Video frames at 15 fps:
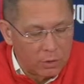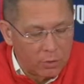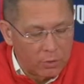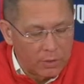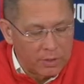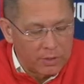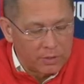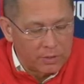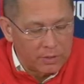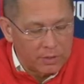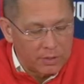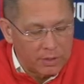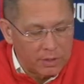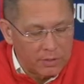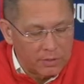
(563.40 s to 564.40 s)

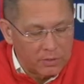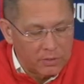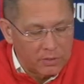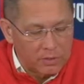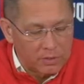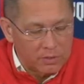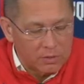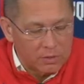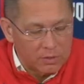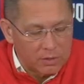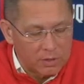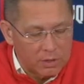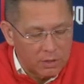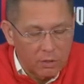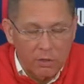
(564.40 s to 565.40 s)
Lauren is
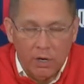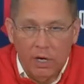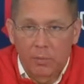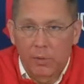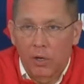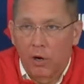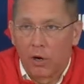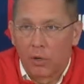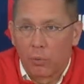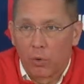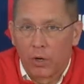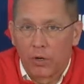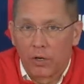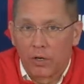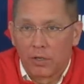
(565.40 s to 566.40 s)
an incredibly hard
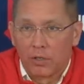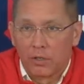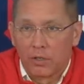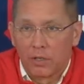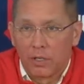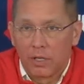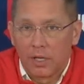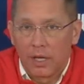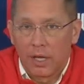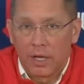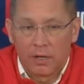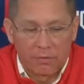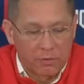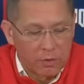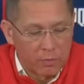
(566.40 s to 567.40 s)
worker.
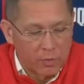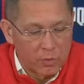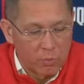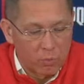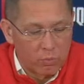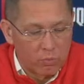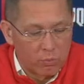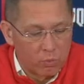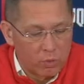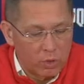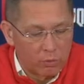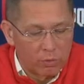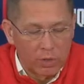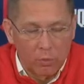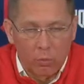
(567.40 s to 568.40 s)
And if there was,
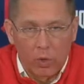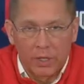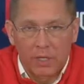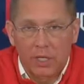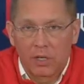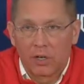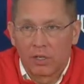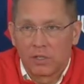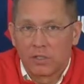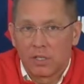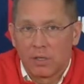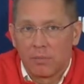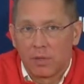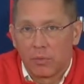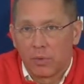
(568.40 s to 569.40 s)
really one kid on the
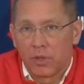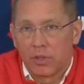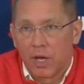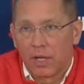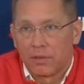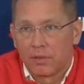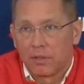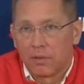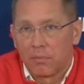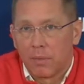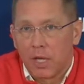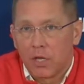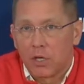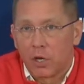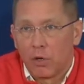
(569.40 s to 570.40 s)
team that we thought
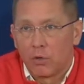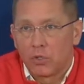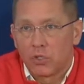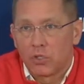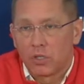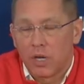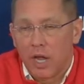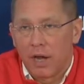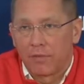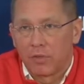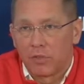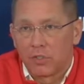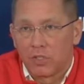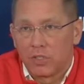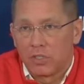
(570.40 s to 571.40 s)
that may coach
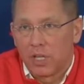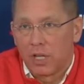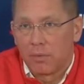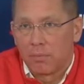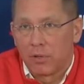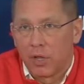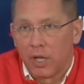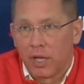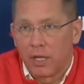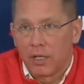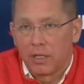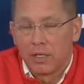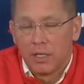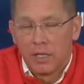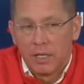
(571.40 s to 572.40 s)
after she's done
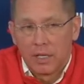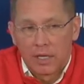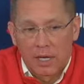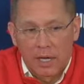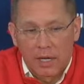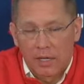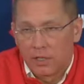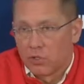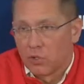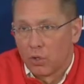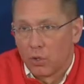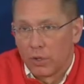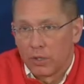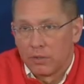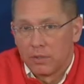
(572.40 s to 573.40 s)
playing,
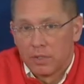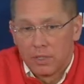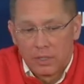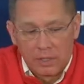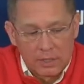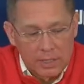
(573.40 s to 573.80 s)
it's Lauren.